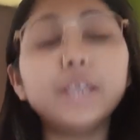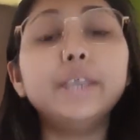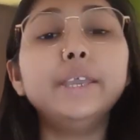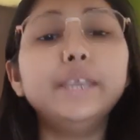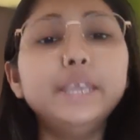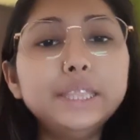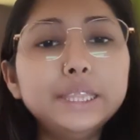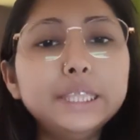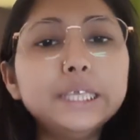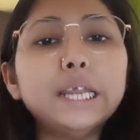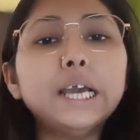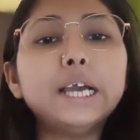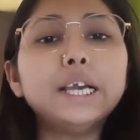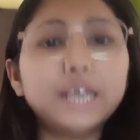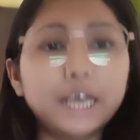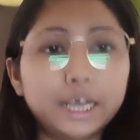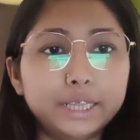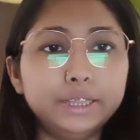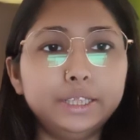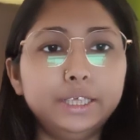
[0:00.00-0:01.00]
Indira
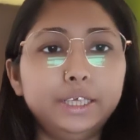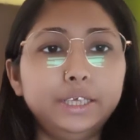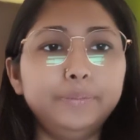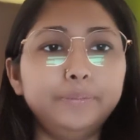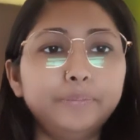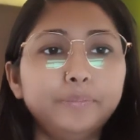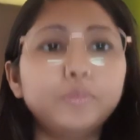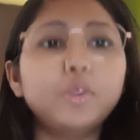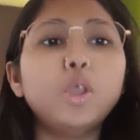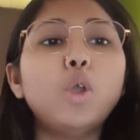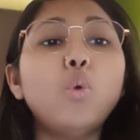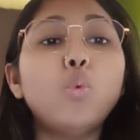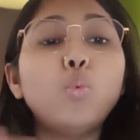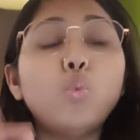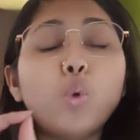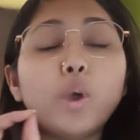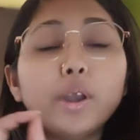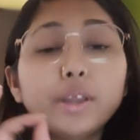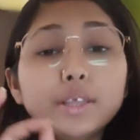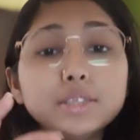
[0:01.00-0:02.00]
Gandhi.
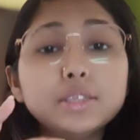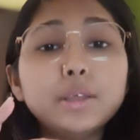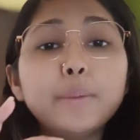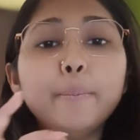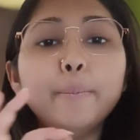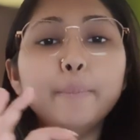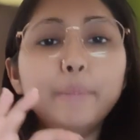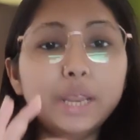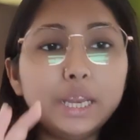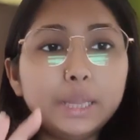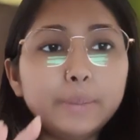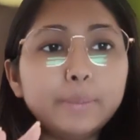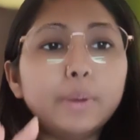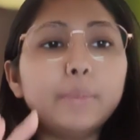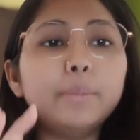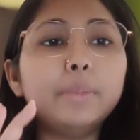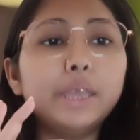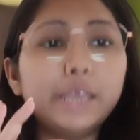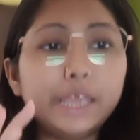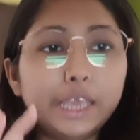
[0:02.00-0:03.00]
What is the
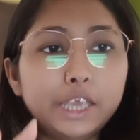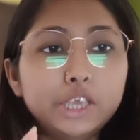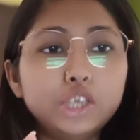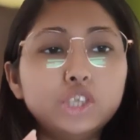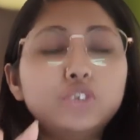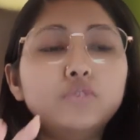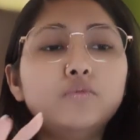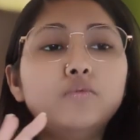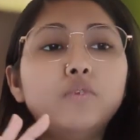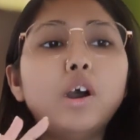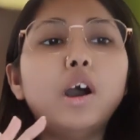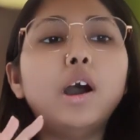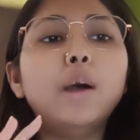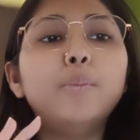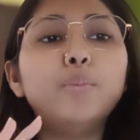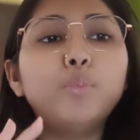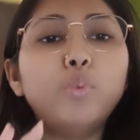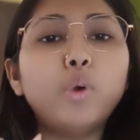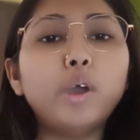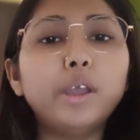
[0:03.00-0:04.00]
minimum age for
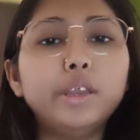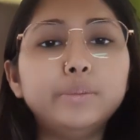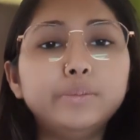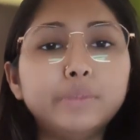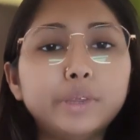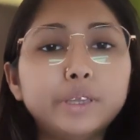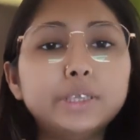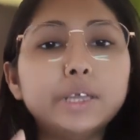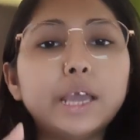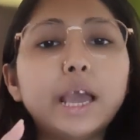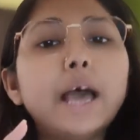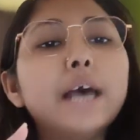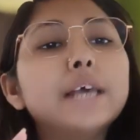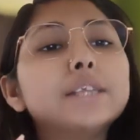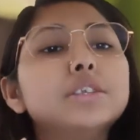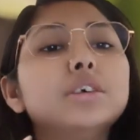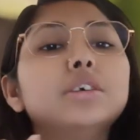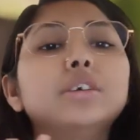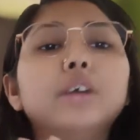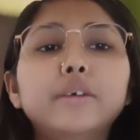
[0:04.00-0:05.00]
appointment
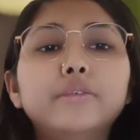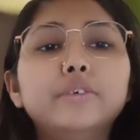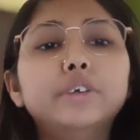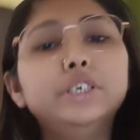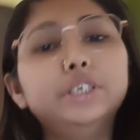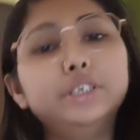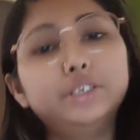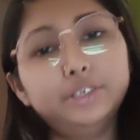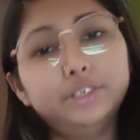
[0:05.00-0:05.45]
as a governor?